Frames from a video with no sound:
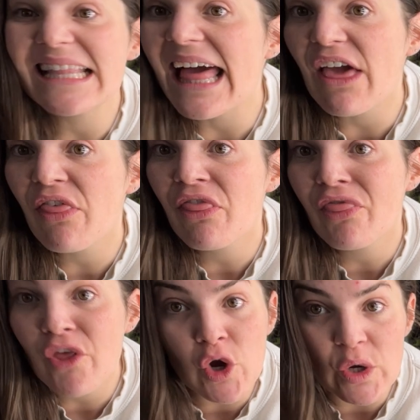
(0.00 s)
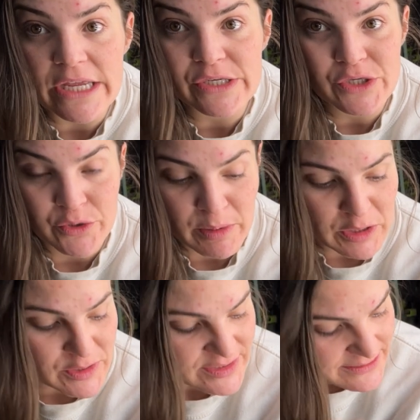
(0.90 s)
like 30
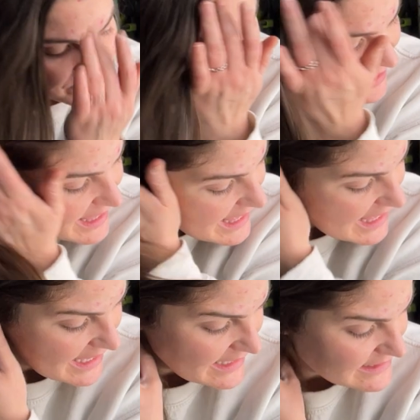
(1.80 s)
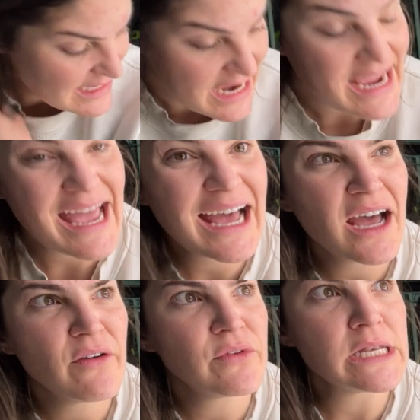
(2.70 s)
tubers, and I
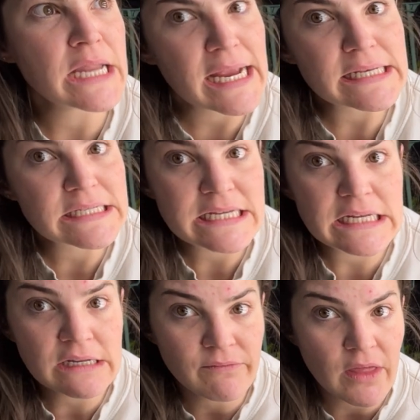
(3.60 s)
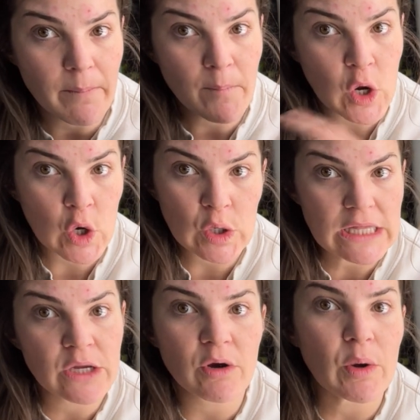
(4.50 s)
have 19 of them
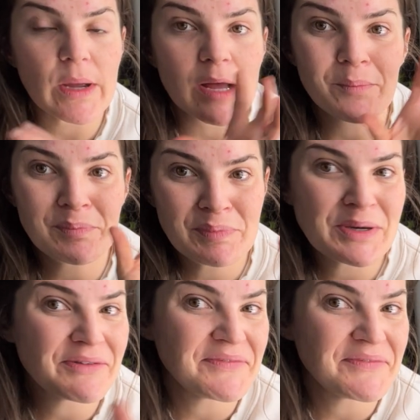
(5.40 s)
currently growing. I'll put a